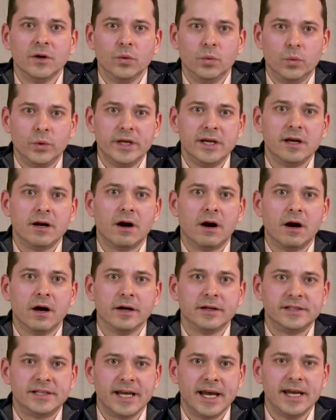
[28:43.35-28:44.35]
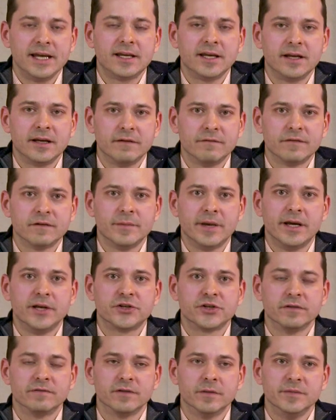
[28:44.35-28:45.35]
We are taking
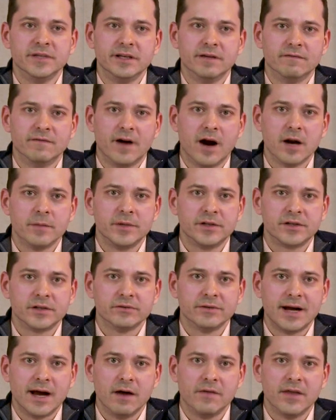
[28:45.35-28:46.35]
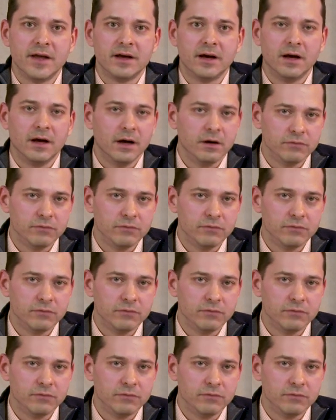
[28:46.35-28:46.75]
information from the environment around, the, uh,